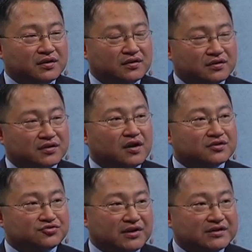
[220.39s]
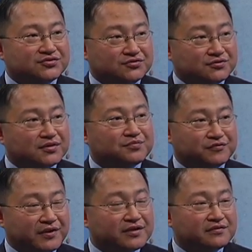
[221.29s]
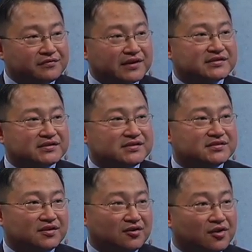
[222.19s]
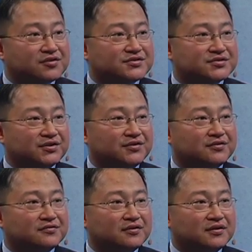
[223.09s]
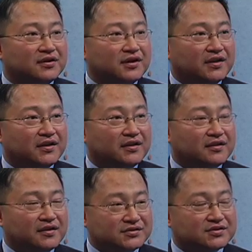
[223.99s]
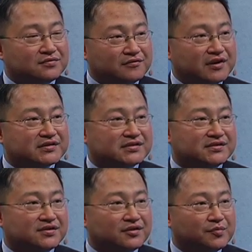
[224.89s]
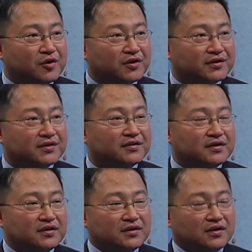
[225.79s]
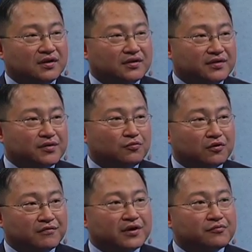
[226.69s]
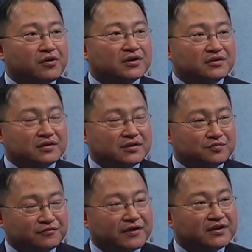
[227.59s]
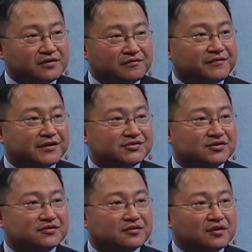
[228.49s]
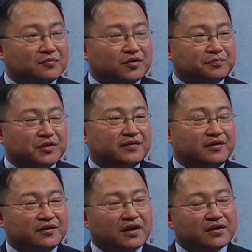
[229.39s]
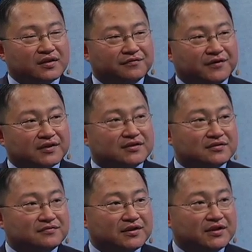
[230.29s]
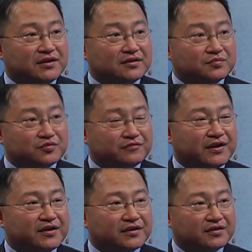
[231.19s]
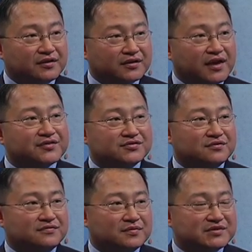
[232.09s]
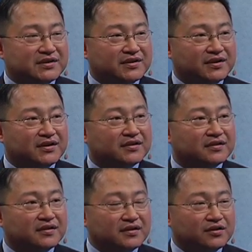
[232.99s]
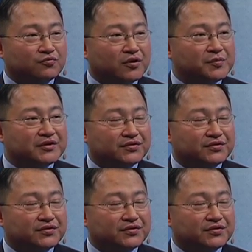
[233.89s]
In contrast to the preventative vaccines like Gardasil and Cervarix that's on the market, they work very well in preventing infection, but they're not effective in preventing the cancer from setting in women.